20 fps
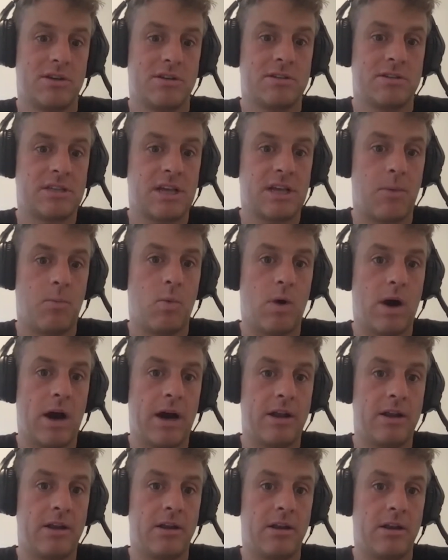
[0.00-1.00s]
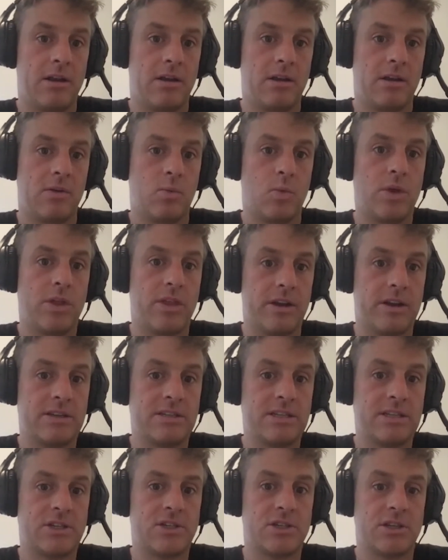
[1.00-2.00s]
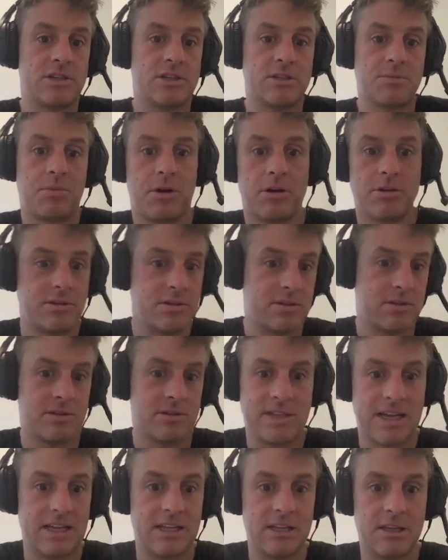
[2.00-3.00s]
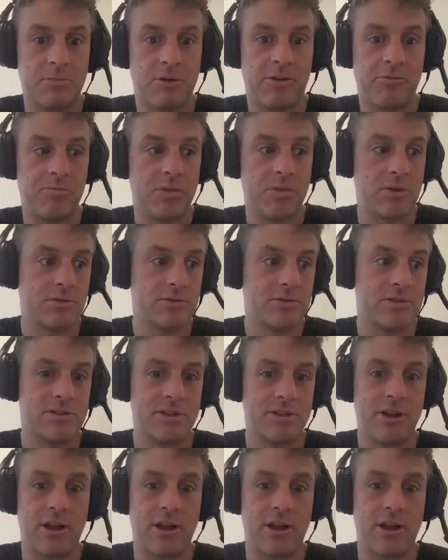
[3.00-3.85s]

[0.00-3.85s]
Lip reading: someone with an addiction as opposed to telling them off because,